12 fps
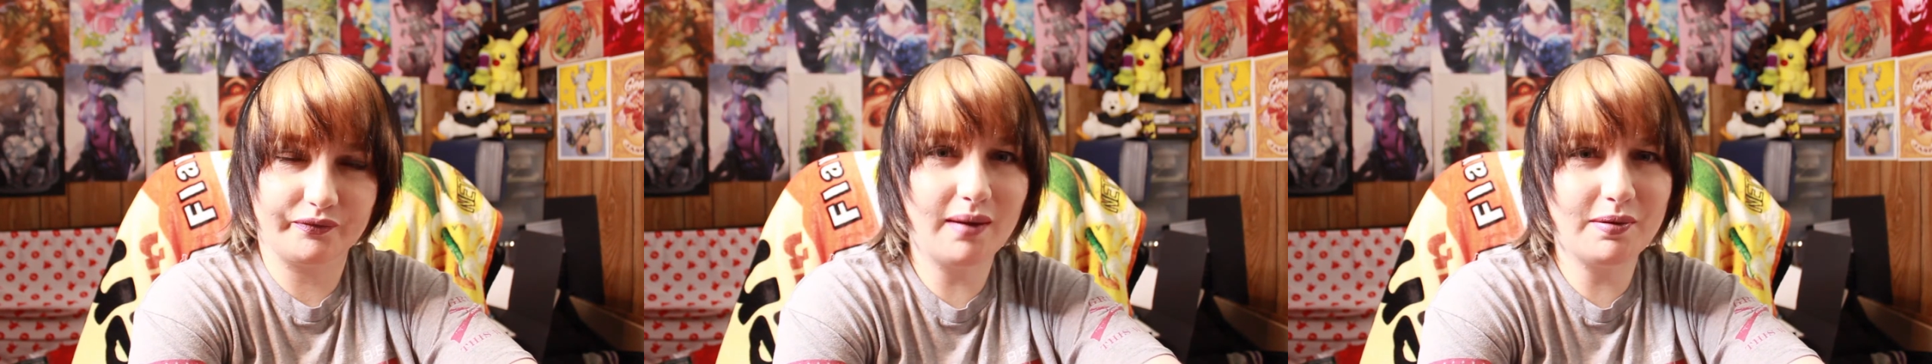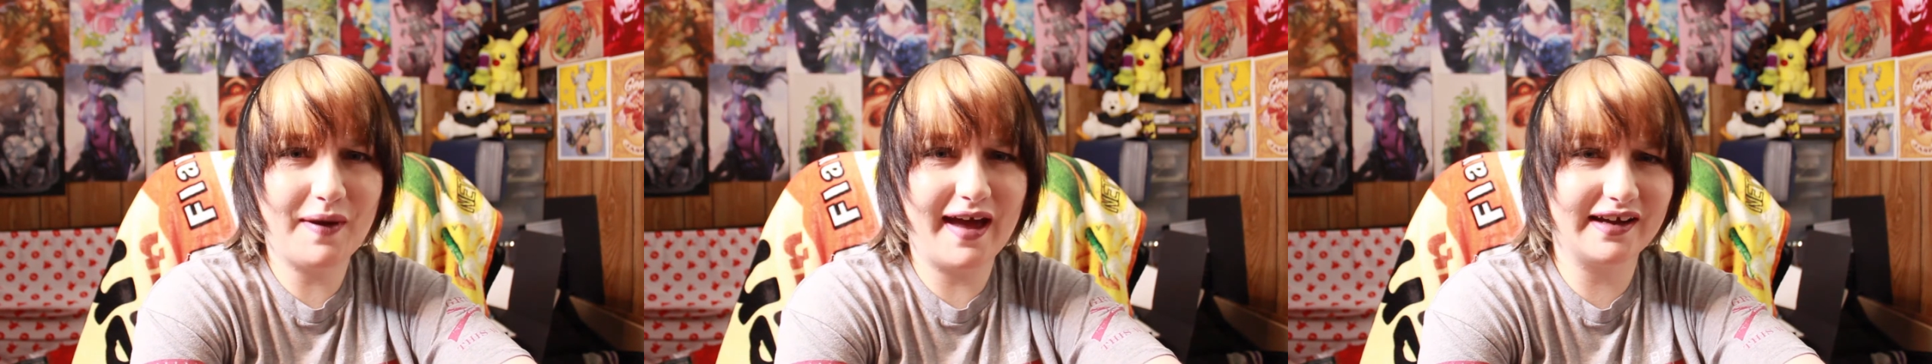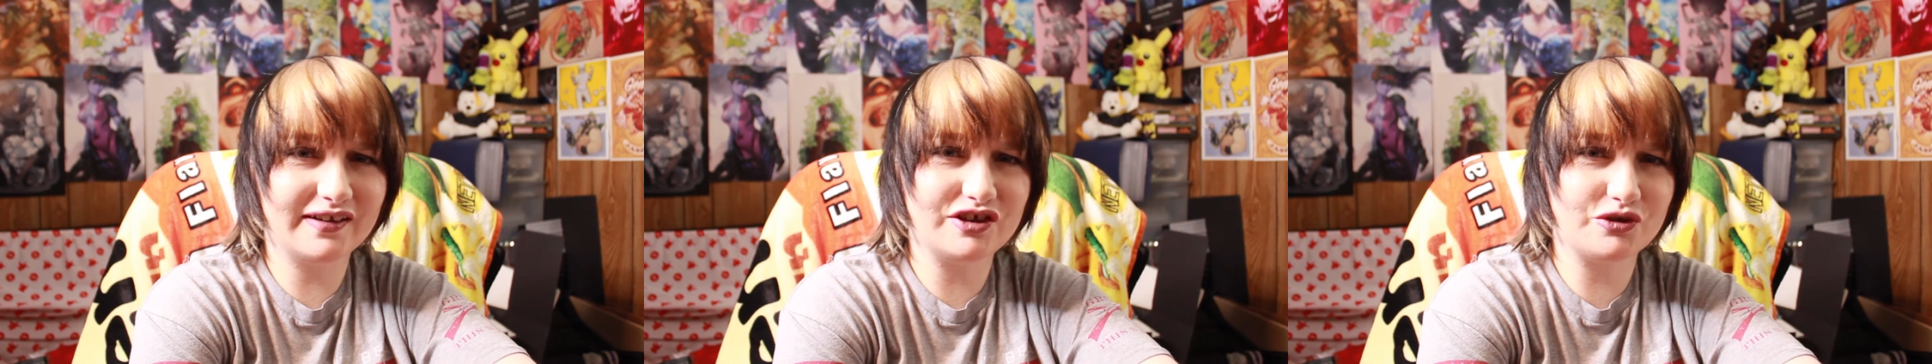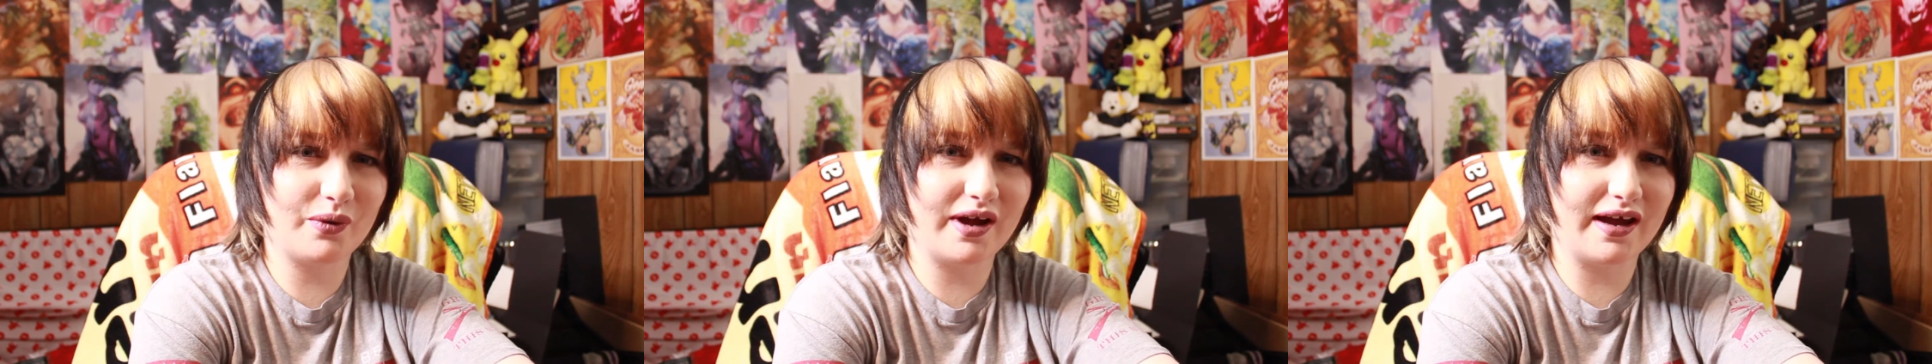I'll be packing
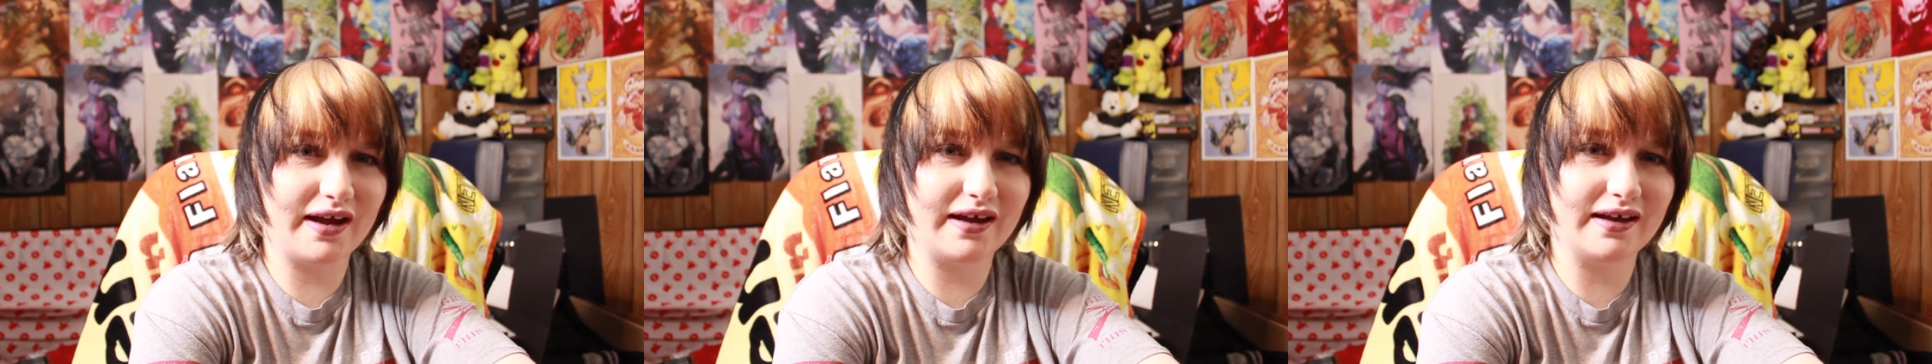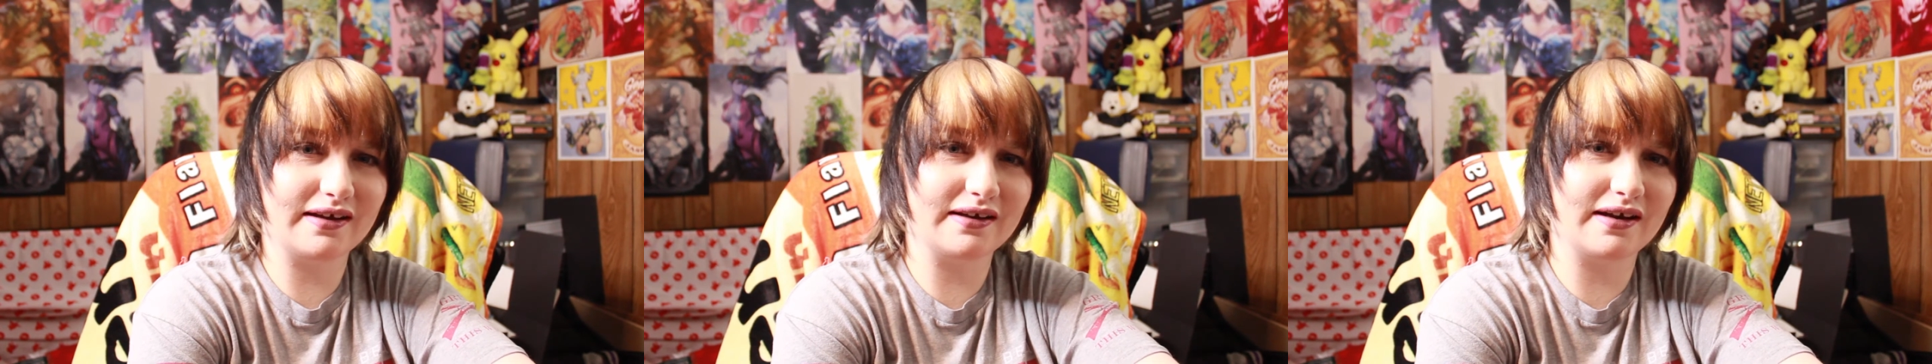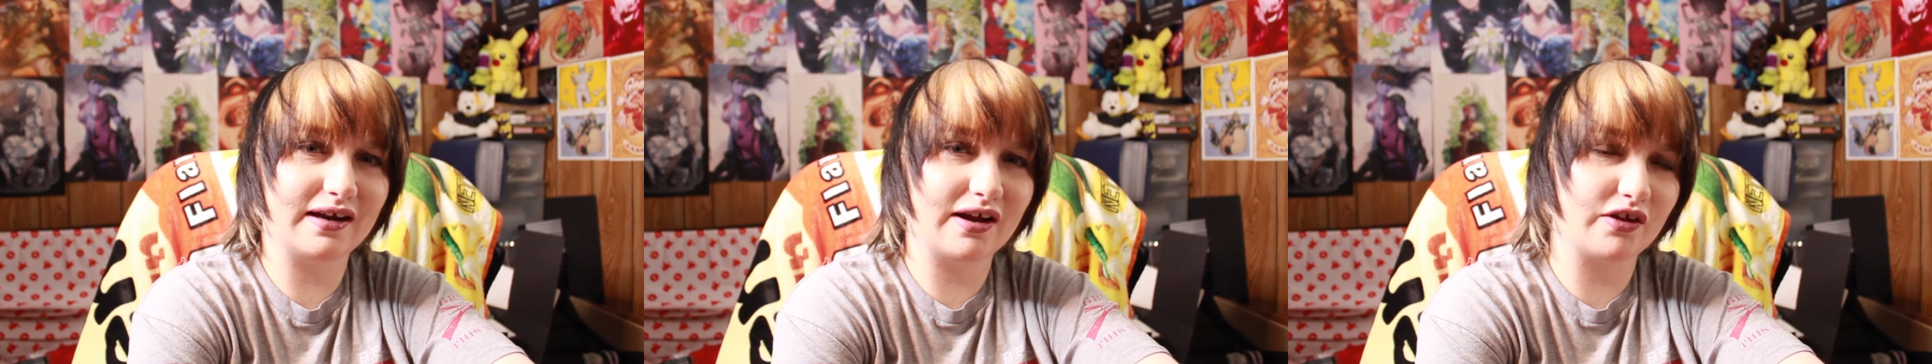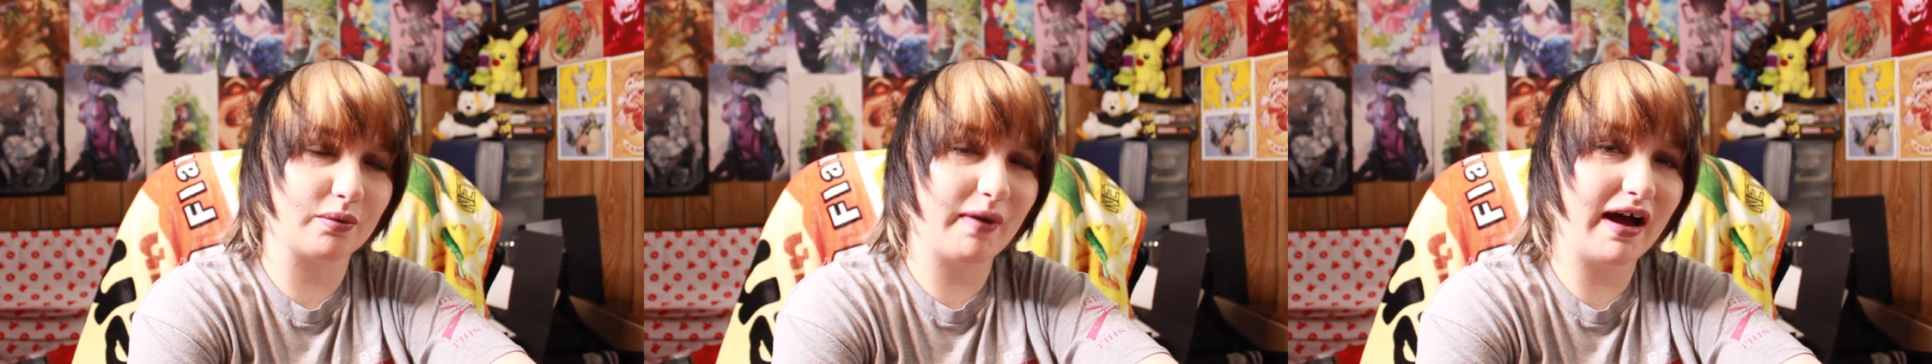these away in
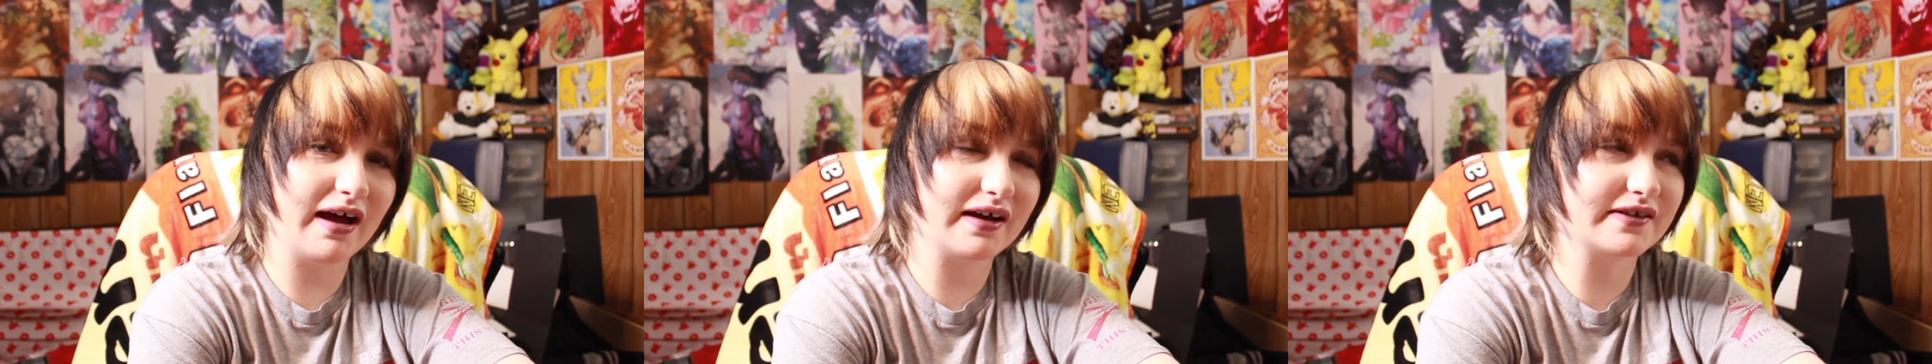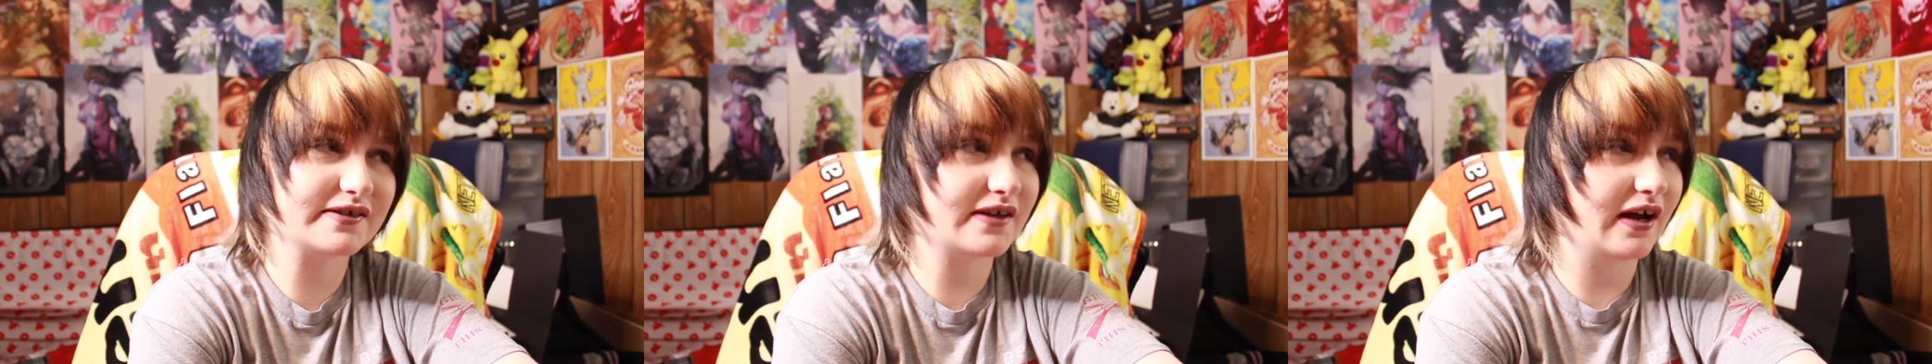another box.